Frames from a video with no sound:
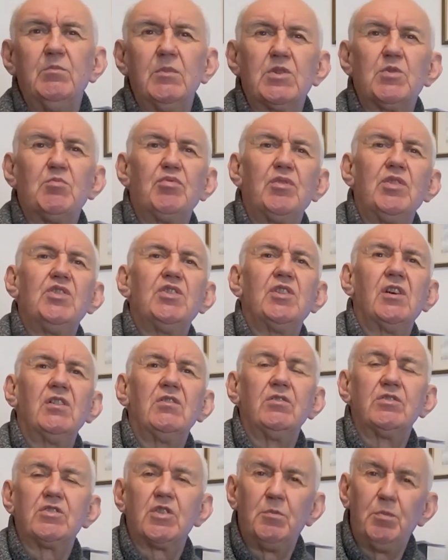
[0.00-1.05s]
Much appreciate
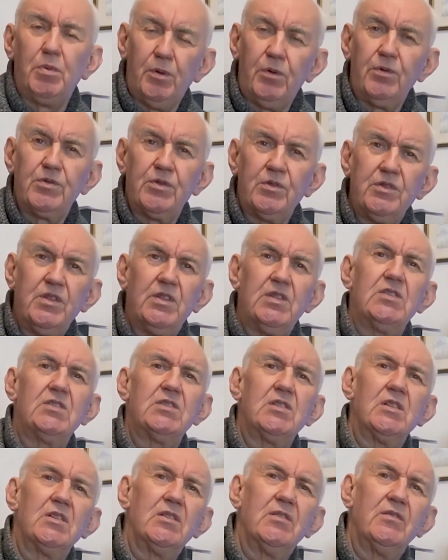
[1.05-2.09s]
your support on
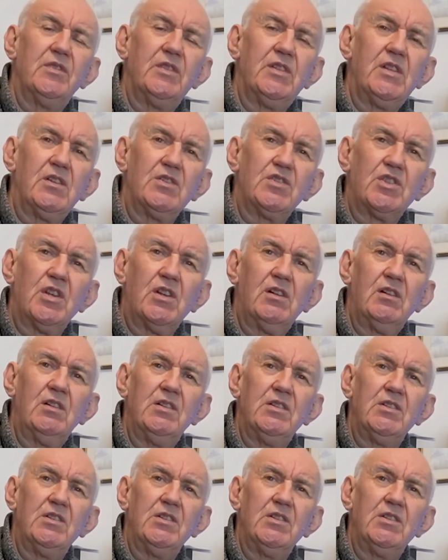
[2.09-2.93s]
this uh, video channel.